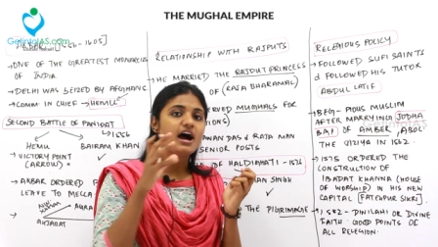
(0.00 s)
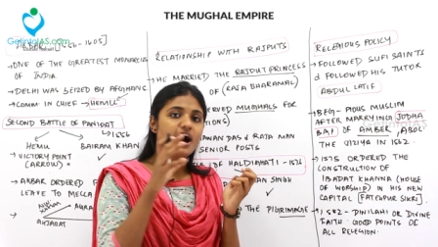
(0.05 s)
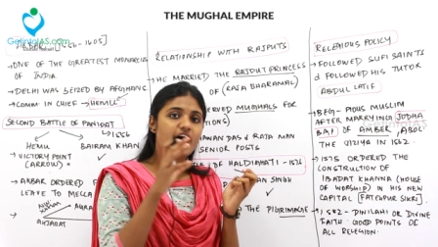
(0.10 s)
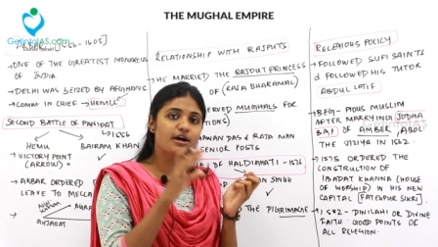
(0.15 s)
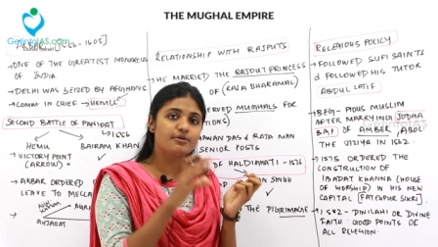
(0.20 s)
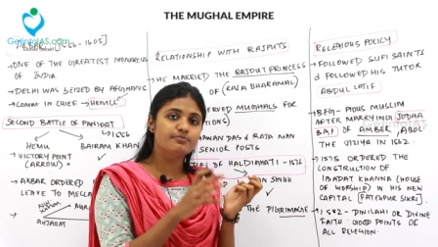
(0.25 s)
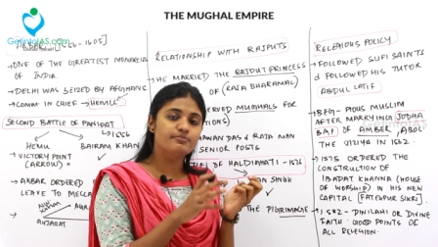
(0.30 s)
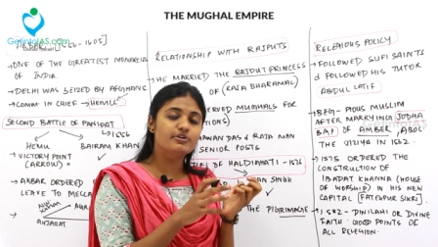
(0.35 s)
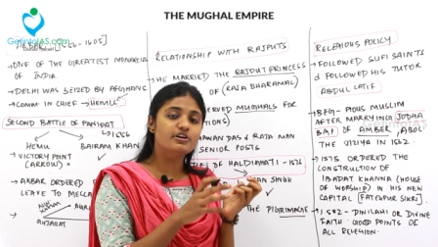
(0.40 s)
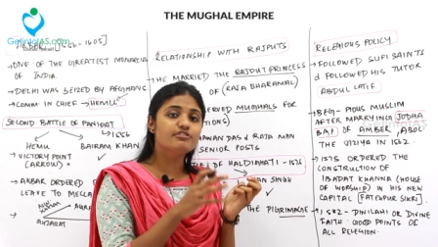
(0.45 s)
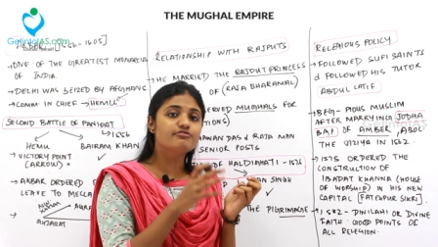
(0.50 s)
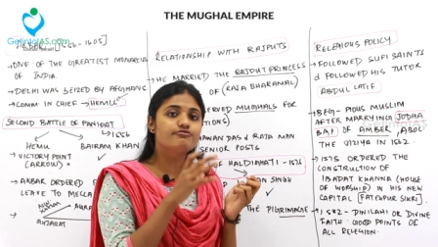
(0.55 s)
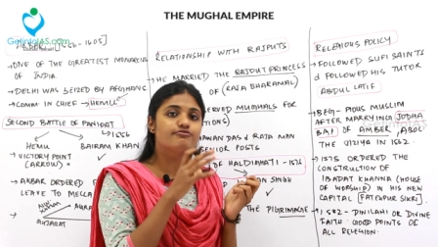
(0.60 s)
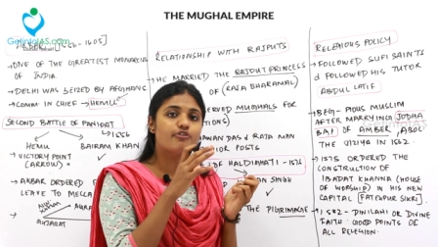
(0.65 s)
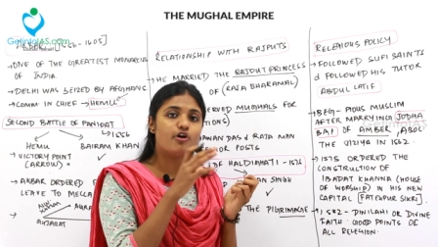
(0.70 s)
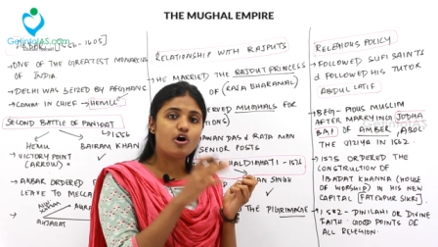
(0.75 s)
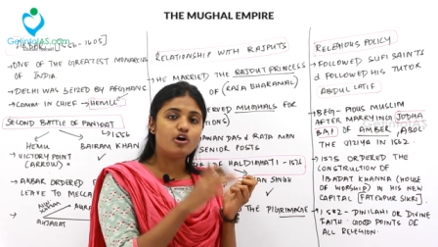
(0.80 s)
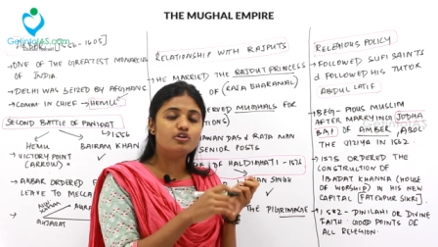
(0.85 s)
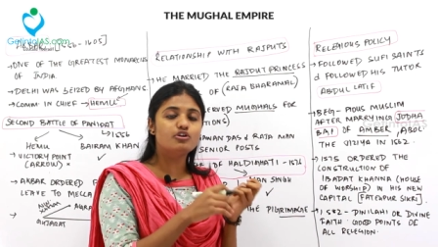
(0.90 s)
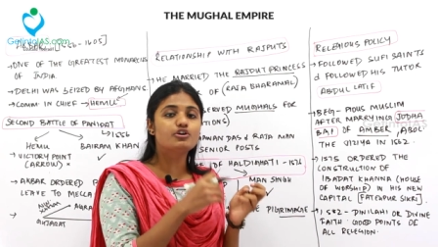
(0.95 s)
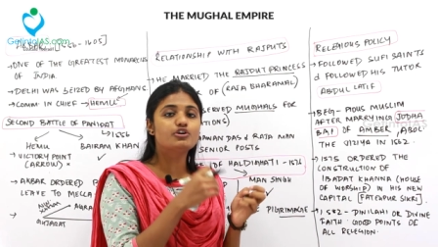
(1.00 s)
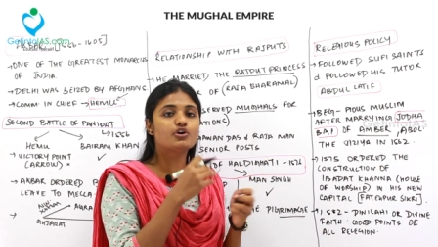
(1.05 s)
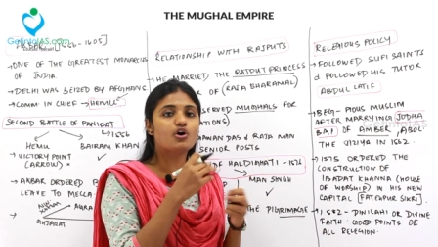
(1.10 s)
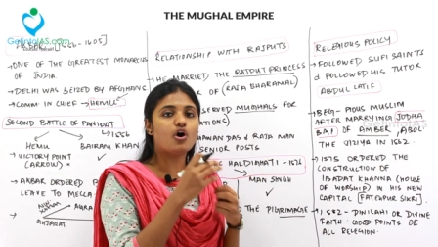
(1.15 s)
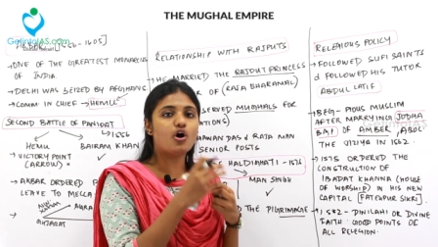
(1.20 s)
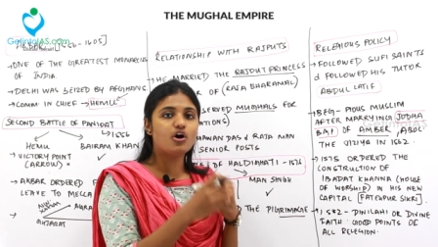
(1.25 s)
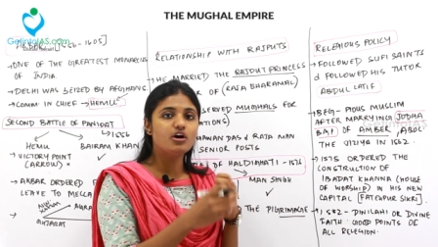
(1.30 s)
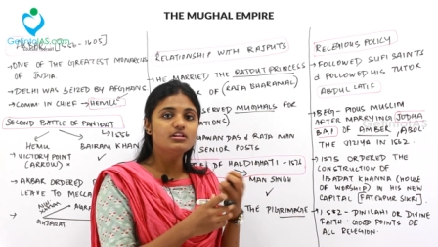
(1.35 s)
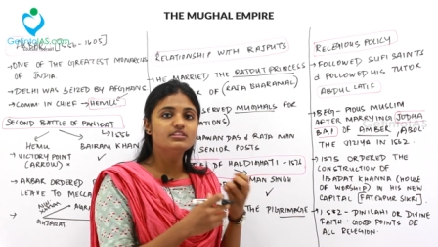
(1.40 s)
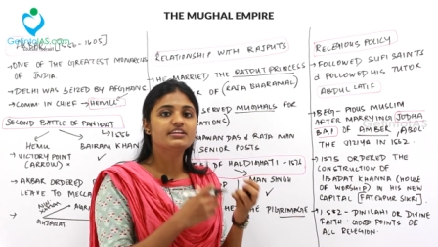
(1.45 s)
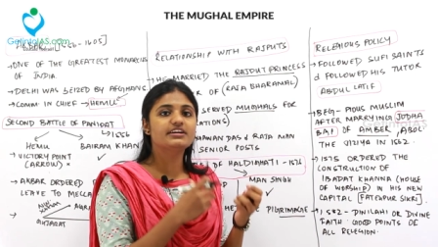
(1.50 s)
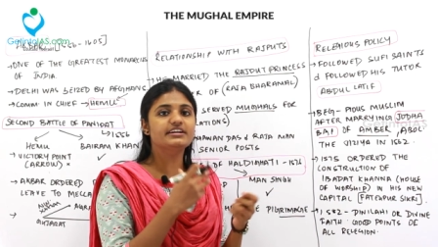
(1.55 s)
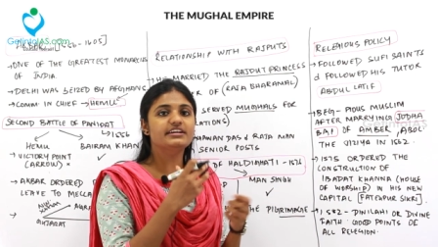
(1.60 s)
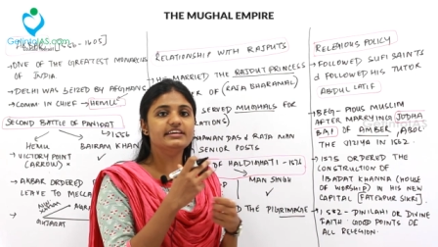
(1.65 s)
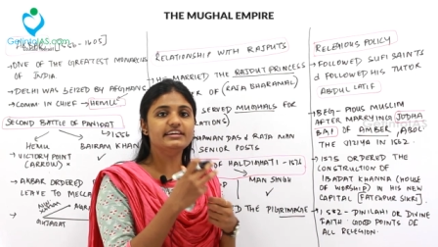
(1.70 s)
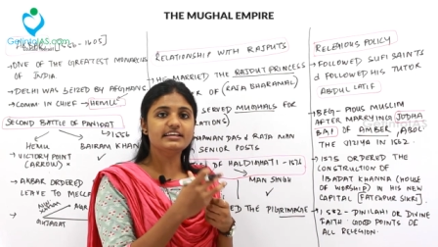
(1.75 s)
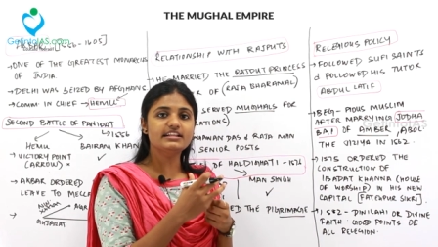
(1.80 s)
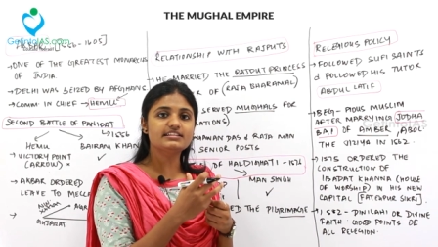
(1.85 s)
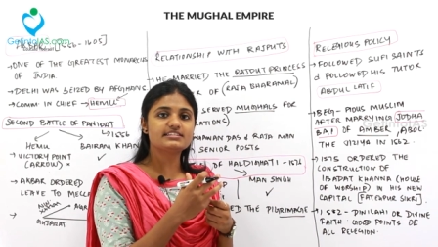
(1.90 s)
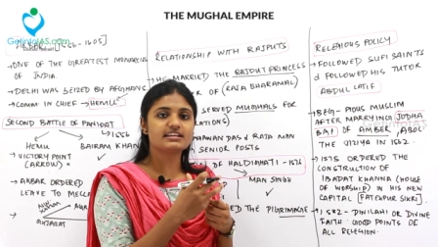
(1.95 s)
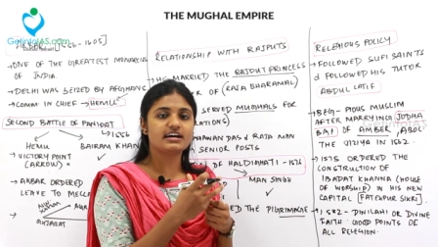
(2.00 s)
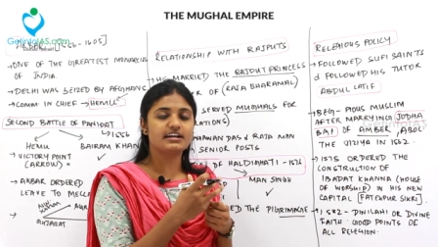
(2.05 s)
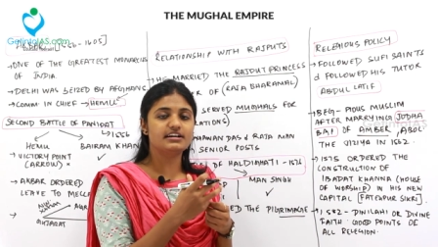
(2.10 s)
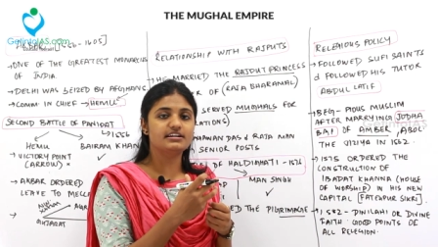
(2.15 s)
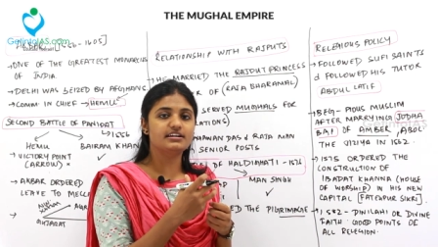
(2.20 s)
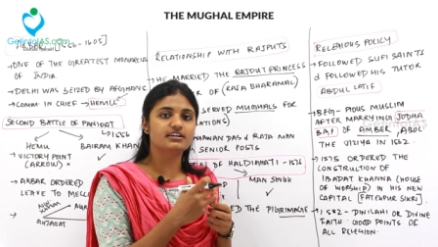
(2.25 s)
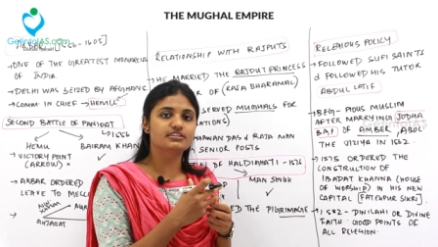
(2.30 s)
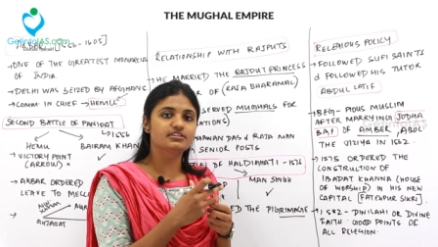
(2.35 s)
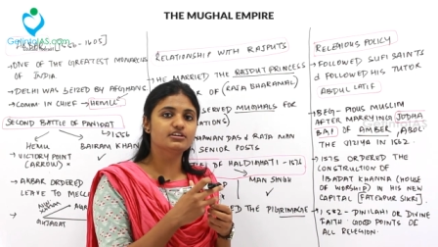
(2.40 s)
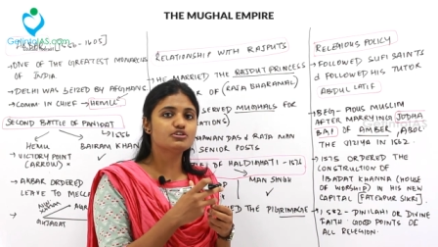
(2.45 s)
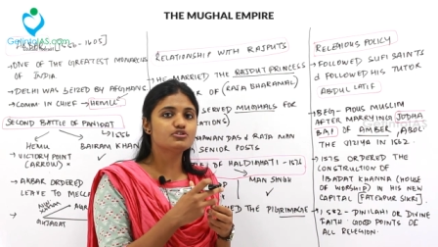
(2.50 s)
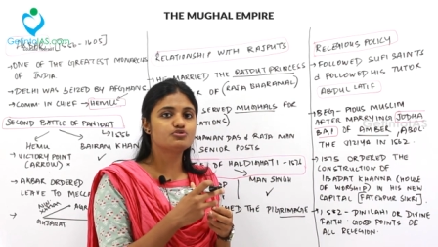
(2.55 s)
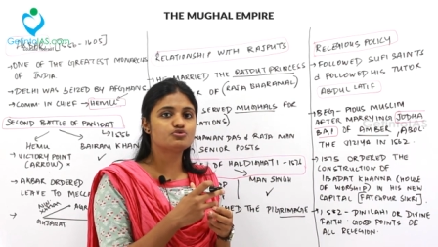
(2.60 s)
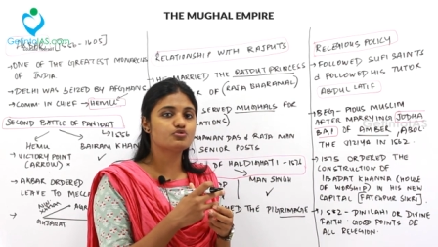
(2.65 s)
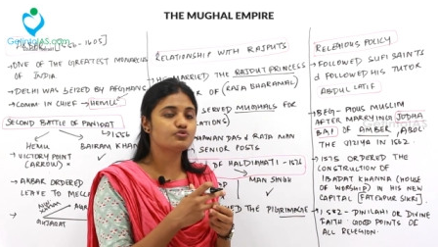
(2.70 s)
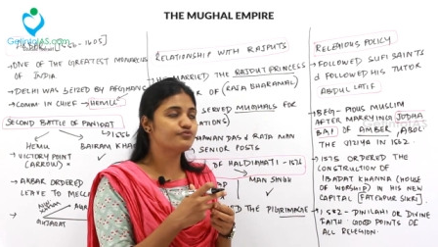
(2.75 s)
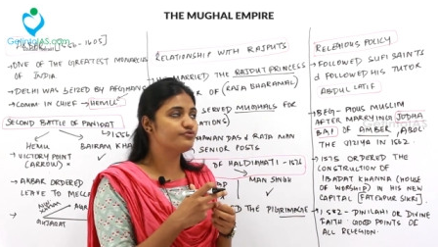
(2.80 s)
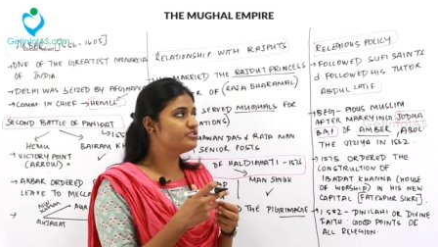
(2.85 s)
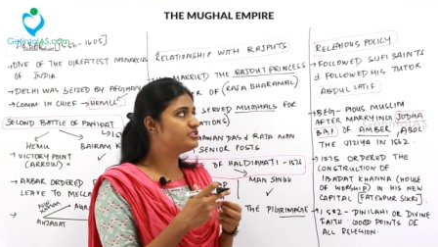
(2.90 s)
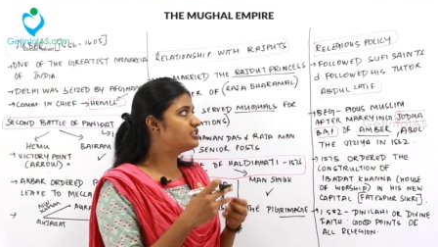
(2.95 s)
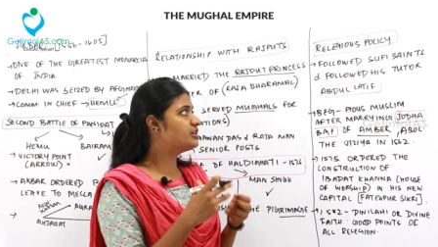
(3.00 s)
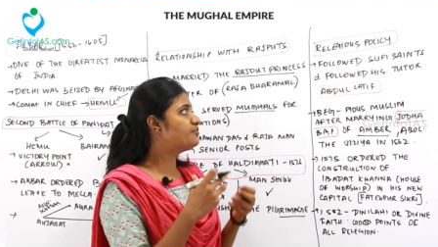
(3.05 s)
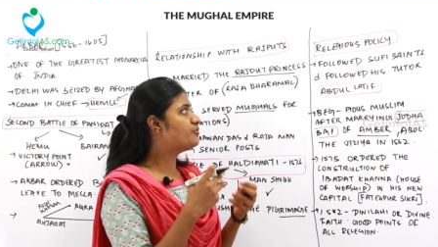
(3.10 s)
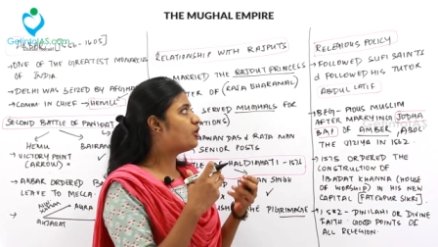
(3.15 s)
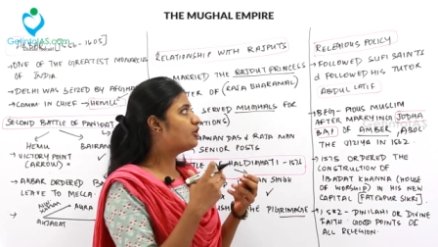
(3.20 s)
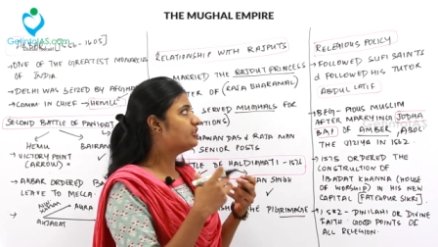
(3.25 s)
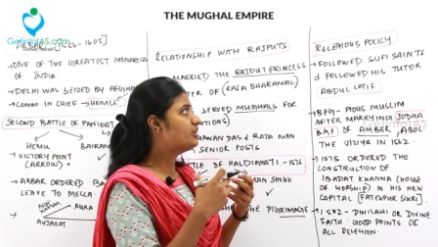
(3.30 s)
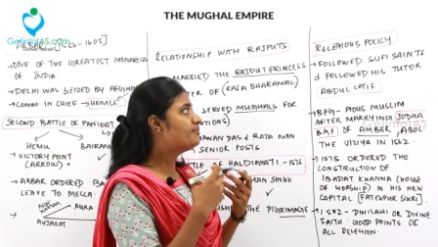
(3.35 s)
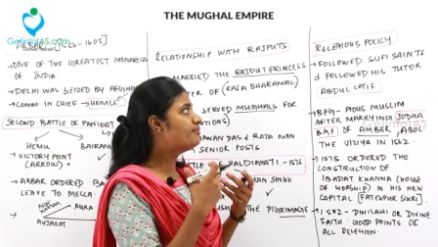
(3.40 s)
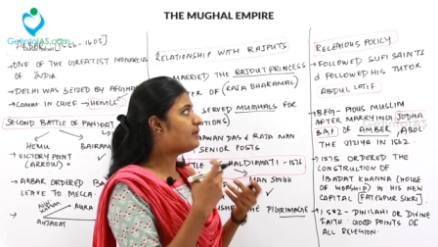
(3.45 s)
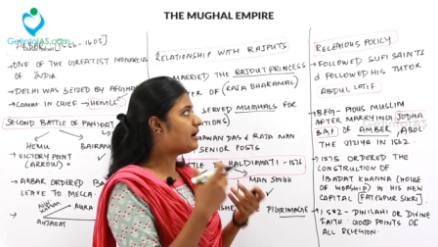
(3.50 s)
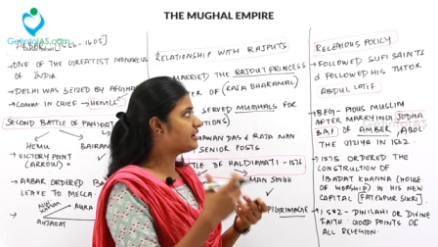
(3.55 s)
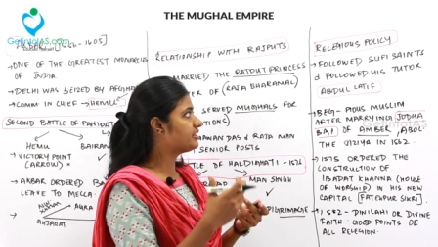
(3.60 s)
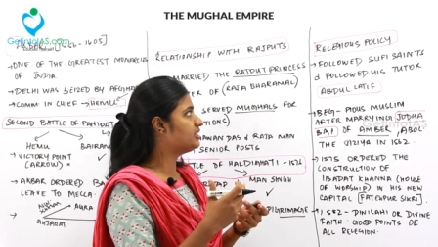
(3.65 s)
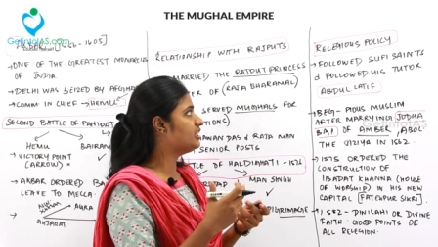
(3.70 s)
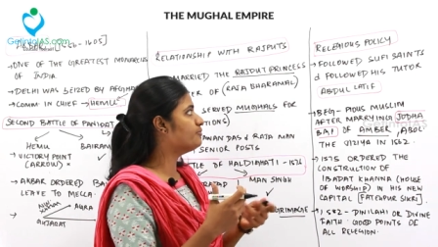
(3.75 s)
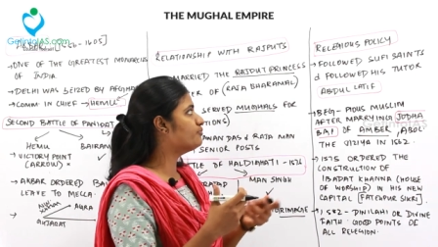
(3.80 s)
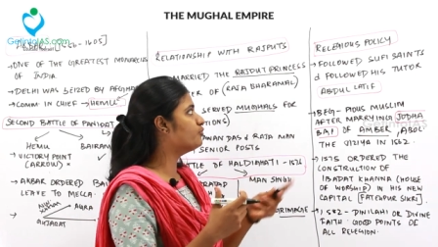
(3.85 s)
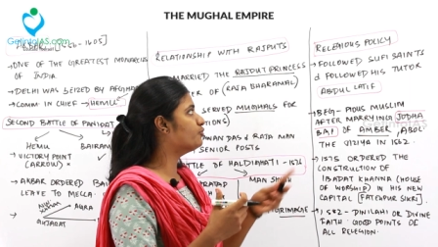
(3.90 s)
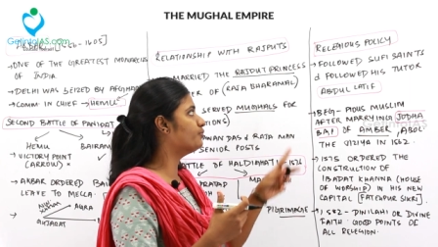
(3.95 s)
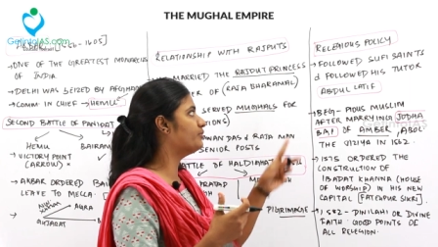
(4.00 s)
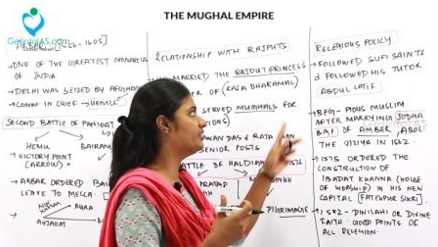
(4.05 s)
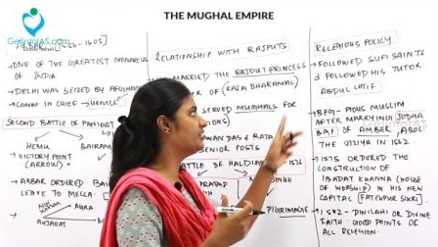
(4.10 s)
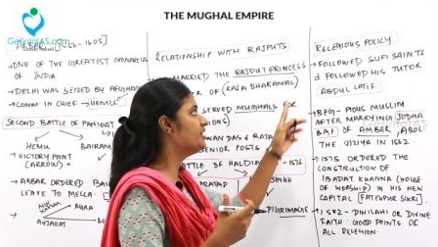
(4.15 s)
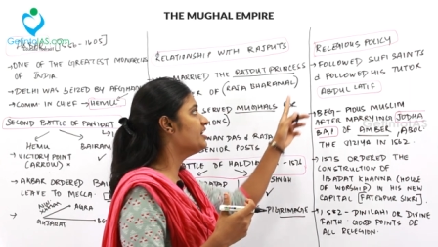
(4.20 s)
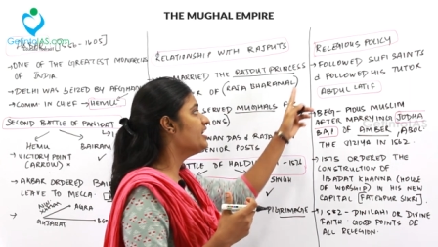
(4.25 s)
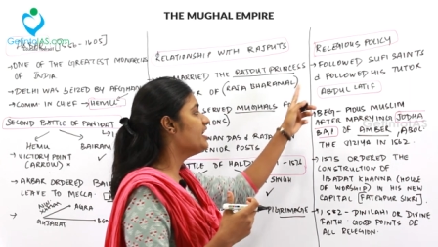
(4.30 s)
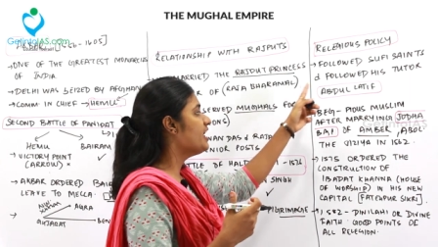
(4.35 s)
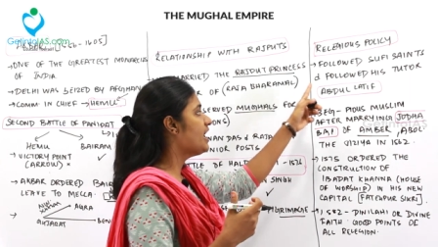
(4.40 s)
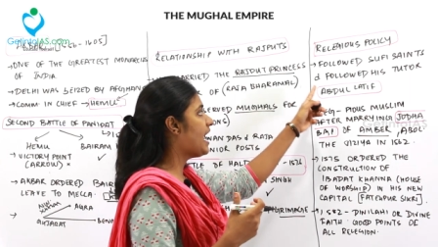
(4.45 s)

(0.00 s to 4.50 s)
Akbar followed all the deals under the Sufism or the Bhakti movement.